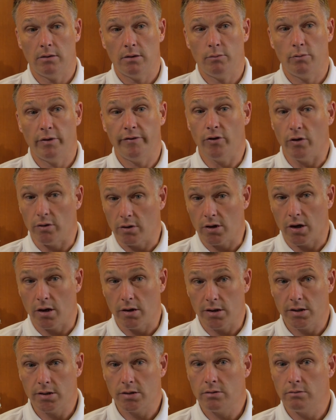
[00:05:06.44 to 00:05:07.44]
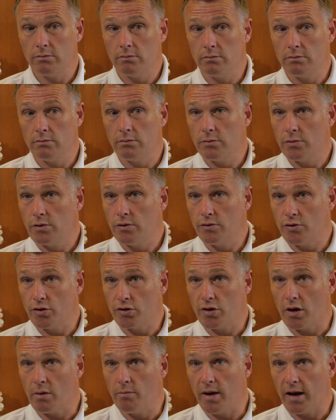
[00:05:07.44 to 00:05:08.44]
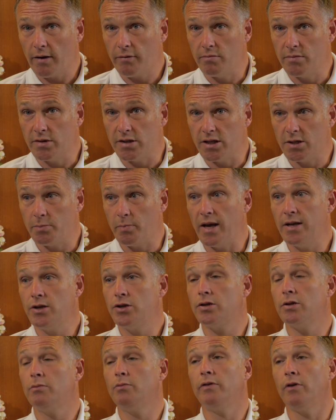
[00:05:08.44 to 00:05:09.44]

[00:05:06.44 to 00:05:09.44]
we've got Curtis, who's just come back from suspension.